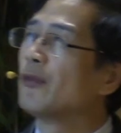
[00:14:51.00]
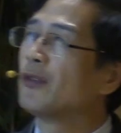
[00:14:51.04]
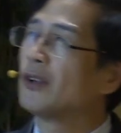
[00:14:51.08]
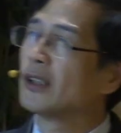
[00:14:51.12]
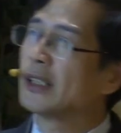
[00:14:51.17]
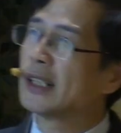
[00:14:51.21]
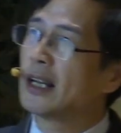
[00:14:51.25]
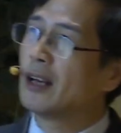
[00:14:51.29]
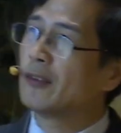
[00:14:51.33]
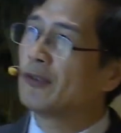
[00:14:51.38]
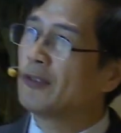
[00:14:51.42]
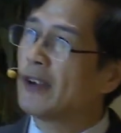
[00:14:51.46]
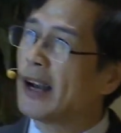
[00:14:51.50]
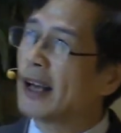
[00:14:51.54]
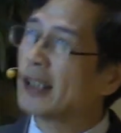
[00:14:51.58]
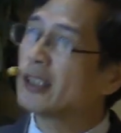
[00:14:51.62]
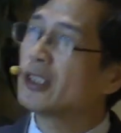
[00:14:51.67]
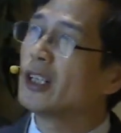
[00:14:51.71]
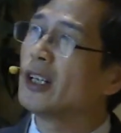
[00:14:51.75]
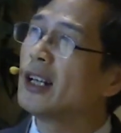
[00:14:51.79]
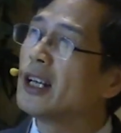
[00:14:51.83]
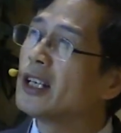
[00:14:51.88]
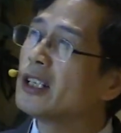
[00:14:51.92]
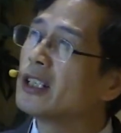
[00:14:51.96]
for the
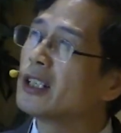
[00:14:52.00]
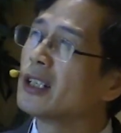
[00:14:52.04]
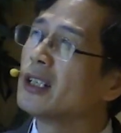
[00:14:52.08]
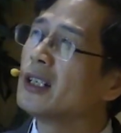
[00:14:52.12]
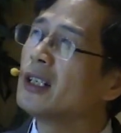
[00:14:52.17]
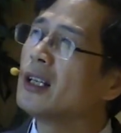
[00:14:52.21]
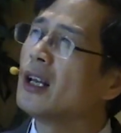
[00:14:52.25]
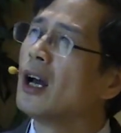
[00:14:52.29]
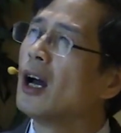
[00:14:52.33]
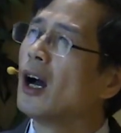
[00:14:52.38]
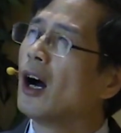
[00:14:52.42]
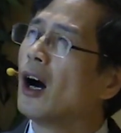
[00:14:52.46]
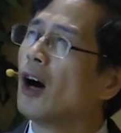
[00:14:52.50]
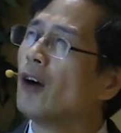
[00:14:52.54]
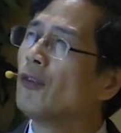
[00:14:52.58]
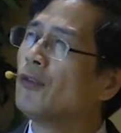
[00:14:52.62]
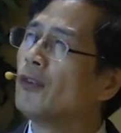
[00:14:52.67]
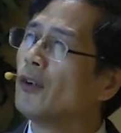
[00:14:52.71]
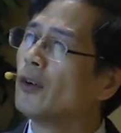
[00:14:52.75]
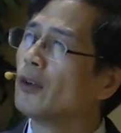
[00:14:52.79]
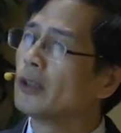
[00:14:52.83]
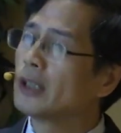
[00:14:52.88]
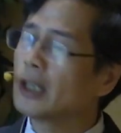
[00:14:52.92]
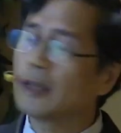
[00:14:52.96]
fractionation
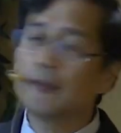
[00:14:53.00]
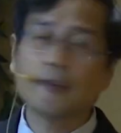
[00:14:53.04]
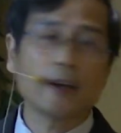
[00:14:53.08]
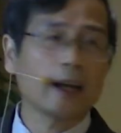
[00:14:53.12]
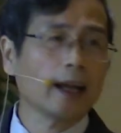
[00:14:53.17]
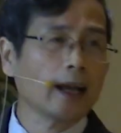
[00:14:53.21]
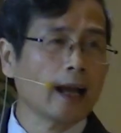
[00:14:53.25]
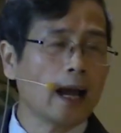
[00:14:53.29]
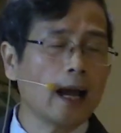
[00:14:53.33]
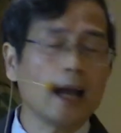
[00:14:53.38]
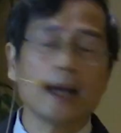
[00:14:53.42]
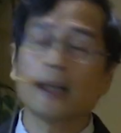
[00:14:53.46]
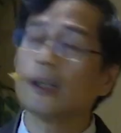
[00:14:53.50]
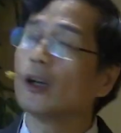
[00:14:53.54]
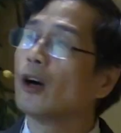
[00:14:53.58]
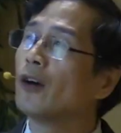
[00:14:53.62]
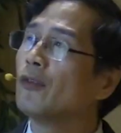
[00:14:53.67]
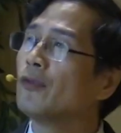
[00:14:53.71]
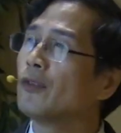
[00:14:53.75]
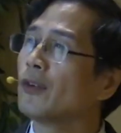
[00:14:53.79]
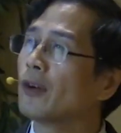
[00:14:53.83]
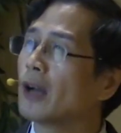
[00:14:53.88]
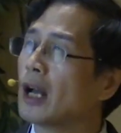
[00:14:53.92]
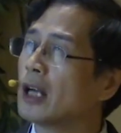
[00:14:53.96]
of different kind
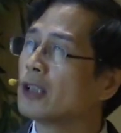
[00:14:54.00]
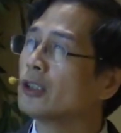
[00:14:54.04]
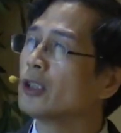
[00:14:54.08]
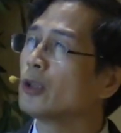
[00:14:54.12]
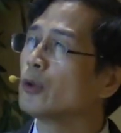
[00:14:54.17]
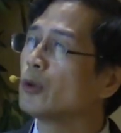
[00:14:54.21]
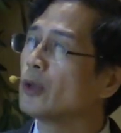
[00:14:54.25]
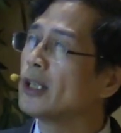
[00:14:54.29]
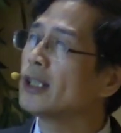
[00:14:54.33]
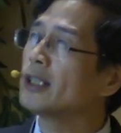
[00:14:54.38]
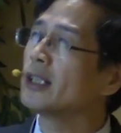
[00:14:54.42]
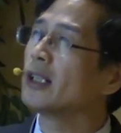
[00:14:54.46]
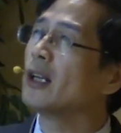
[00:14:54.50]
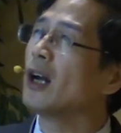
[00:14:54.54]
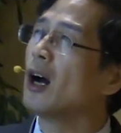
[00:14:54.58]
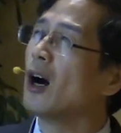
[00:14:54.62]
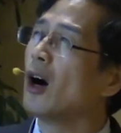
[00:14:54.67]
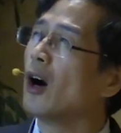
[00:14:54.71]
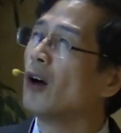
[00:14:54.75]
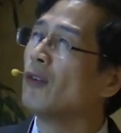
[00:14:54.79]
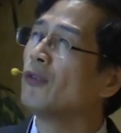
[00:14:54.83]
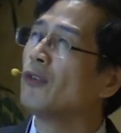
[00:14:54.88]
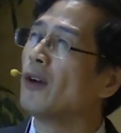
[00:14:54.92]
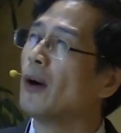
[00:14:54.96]
of concentration
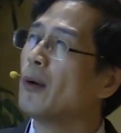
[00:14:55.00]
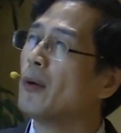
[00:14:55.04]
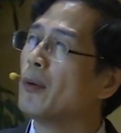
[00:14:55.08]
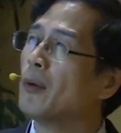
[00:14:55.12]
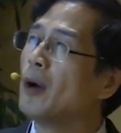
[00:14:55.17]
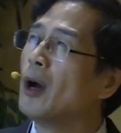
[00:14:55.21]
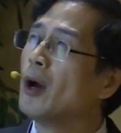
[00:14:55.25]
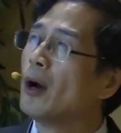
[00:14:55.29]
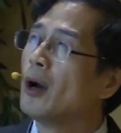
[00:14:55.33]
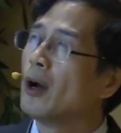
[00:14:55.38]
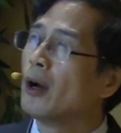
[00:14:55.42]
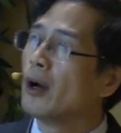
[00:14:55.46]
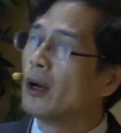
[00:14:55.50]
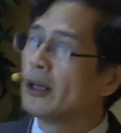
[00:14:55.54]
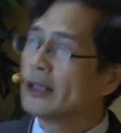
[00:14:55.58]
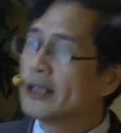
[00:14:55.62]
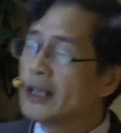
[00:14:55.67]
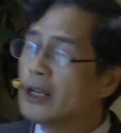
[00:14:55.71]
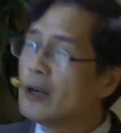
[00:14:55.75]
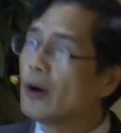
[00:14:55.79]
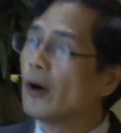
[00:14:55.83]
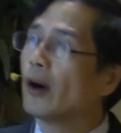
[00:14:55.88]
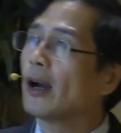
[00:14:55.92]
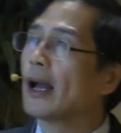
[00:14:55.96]
of
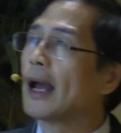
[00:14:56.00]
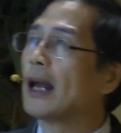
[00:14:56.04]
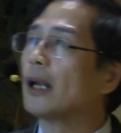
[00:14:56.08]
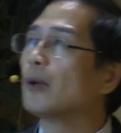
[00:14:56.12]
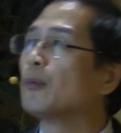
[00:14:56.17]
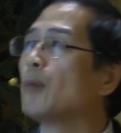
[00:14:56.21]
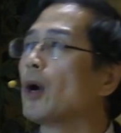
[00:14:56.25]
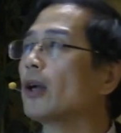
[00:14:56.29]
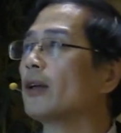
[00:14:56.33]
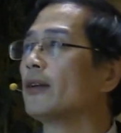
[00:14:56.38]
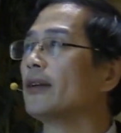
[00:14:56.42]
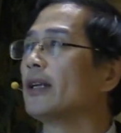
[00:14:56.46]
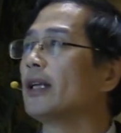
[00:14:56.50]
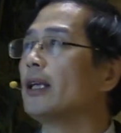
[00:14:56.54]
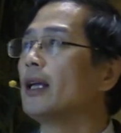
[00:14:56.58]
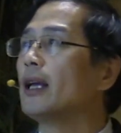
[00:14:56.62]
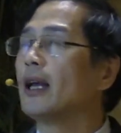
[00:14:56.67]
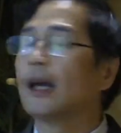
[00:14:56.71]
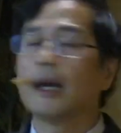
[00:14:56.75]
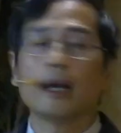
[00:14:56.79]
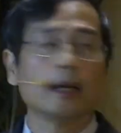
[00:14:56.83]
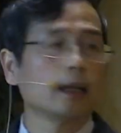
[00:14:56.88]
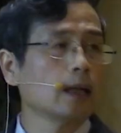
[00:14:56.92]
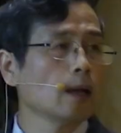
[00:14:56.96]
inorganic mercury
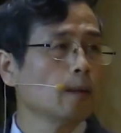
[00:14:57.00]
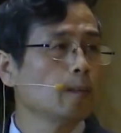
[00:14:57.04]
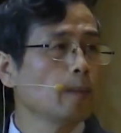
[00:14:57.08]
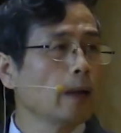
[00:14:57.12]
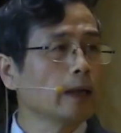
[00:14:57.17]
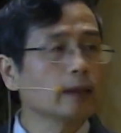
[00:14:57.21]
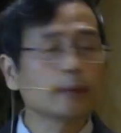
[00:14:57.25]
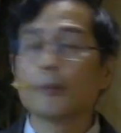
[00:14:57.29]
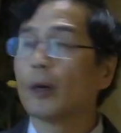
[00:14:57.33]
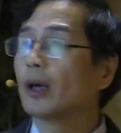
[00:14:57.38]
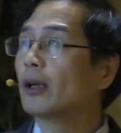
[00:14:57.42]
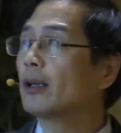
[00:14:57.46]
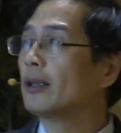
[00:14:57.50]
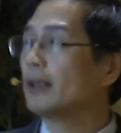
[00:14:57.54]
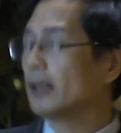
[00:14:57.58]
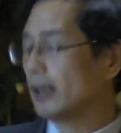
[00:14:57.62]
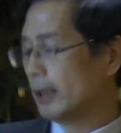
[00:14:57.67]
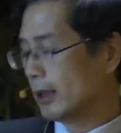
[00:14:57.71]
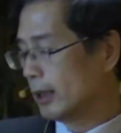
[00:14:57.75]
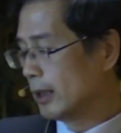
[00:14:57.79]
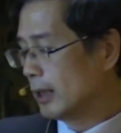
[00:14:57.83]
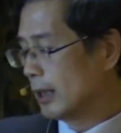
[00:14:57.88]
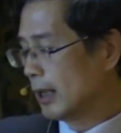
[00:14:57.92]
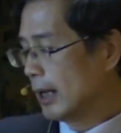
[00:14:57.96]
and the mass
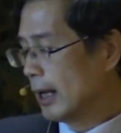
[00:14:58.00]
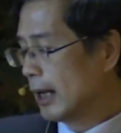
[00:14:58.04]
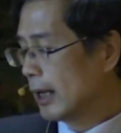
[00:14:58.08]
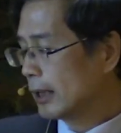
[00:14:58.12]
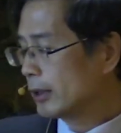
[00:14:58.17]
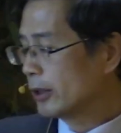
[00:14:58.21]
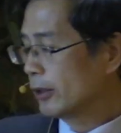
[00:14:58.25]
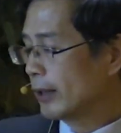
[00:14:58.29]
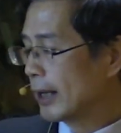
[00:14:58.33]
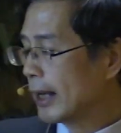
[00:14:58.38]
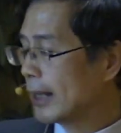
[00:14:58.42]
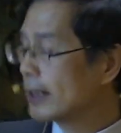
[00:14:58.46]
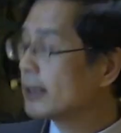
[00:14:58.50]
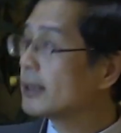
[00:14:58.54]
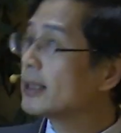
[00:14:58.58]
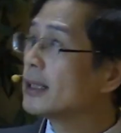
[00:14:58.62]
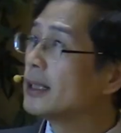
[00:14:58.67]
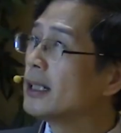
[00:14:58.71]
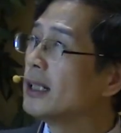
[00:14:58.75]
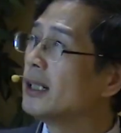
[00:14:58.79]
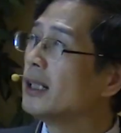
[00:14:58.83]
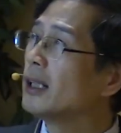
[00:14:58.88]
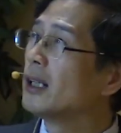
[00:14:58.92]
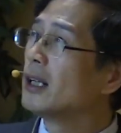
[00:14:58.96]
mercury. As you can
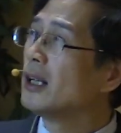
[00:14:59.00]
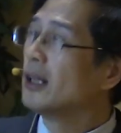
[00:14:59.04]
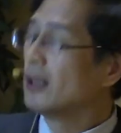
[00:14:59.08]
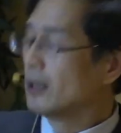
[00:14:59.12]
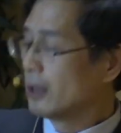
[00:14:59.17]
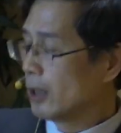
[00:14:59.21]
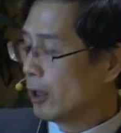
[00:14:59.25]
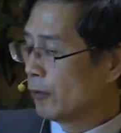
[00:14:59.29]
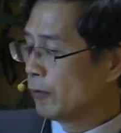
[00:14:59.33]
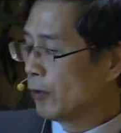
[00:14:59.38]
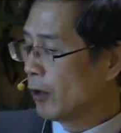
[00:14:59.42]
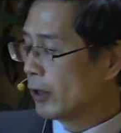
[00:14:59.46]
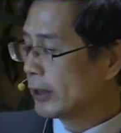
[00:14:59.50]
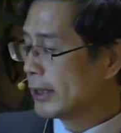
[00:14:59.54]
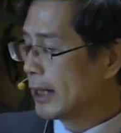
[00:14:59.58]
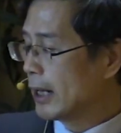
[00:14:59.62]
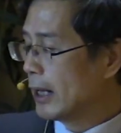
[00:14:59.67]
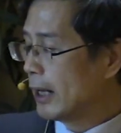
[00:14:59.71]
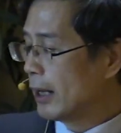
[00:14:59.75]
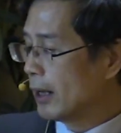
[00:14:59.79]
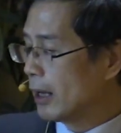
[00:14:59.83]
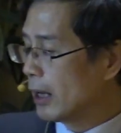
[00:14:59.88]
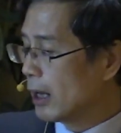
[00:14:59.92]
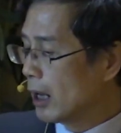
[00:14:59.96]
see, for
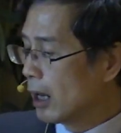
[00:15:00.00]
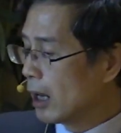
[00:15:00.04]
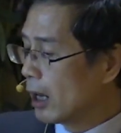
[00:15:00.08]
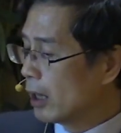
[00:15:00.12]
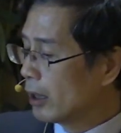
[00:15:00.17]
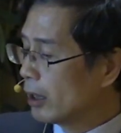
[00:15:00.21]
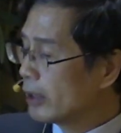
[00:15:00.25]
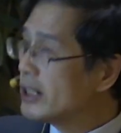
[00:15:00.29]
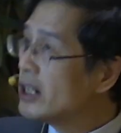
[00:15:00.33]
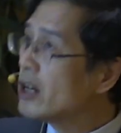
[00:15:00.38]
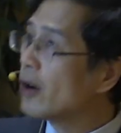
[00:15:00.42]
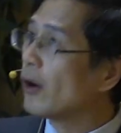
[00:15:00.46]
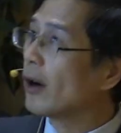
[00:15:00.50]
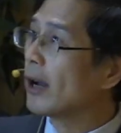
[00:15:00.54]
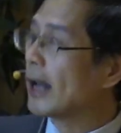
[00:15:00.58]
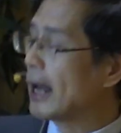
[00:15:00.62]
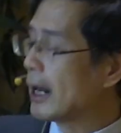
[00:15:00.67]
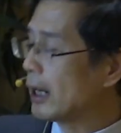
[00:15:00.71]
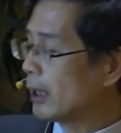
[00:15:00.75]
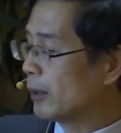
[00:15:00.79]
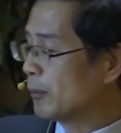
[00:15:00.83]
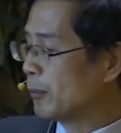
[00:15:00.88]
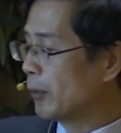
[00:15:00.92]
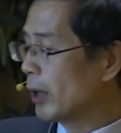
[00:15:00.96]
the
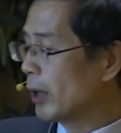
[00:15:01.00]
inorganic